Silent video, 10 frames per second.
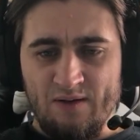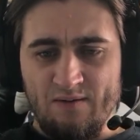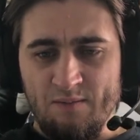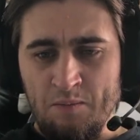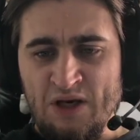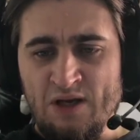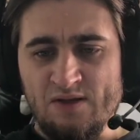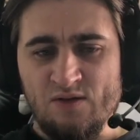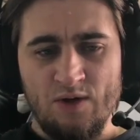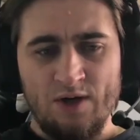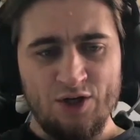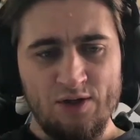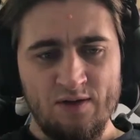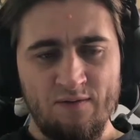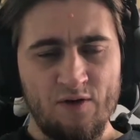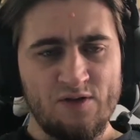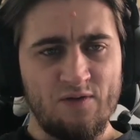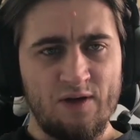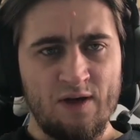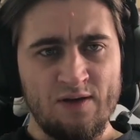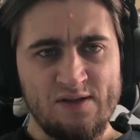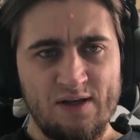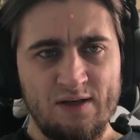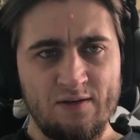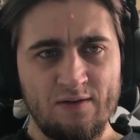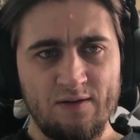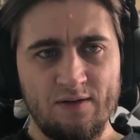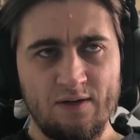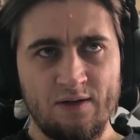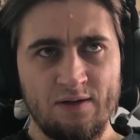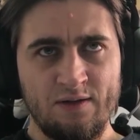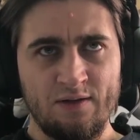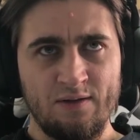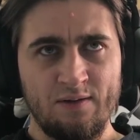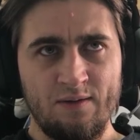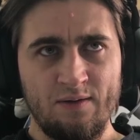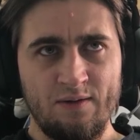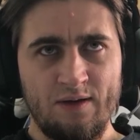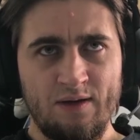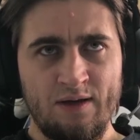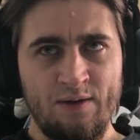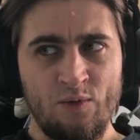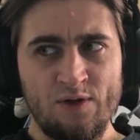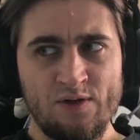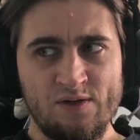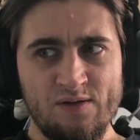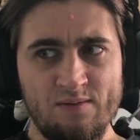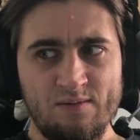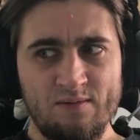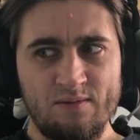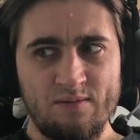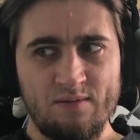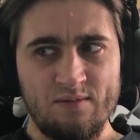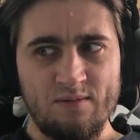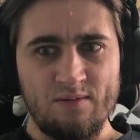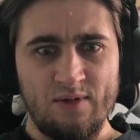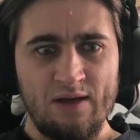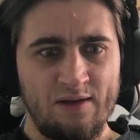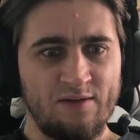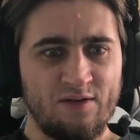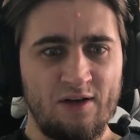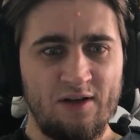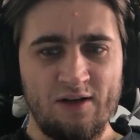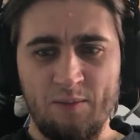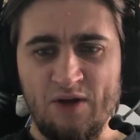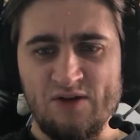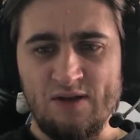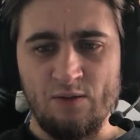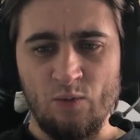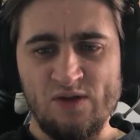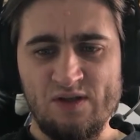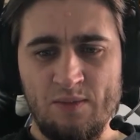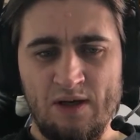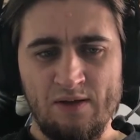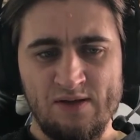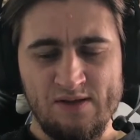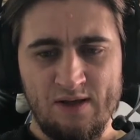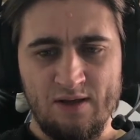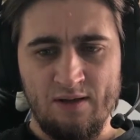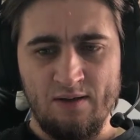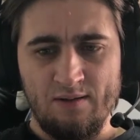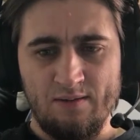Minions were actually the first thing I designed. I was, yeah, literally, like, because that was the main design